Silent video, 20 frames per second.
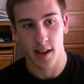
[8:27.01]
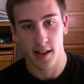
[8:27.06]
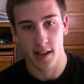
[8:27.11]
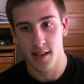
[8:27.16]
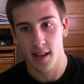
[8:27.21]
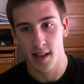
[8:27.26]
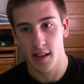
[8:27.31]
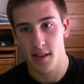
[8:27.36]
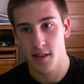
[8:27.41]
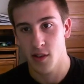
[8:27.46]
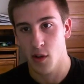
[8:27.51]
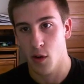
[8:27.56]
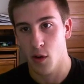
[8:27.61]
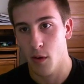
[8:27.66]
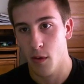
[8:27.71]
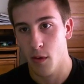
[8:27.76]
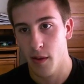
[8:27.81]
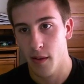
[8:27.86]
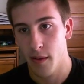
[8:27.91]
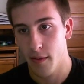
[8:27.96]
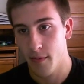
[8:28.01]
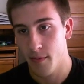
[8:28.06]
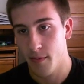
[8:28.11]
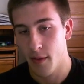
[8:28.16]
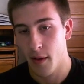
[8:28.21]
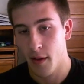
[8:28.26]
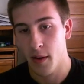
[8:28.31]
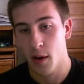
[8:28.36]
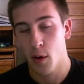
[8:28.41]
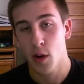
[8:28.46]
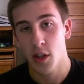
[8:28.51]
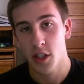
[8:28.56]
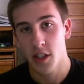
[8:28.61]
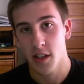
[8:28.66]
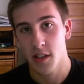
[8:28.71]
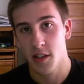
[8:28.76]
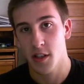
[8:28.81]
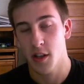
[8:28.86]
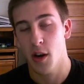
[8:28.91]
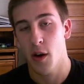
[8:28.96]
I said. So any
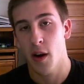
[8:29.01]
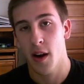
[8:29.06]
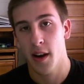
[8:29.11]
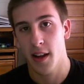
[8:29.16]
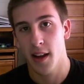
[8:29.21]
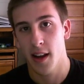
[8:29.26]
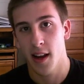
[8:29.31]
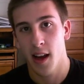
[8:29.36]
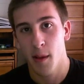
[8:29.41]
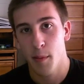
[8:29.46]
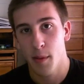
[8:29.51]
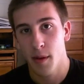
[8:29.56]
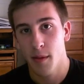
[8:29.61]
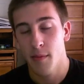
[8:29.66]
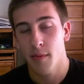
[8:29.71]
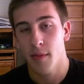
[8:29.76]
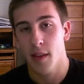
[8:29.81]
questions, you know how to get at me.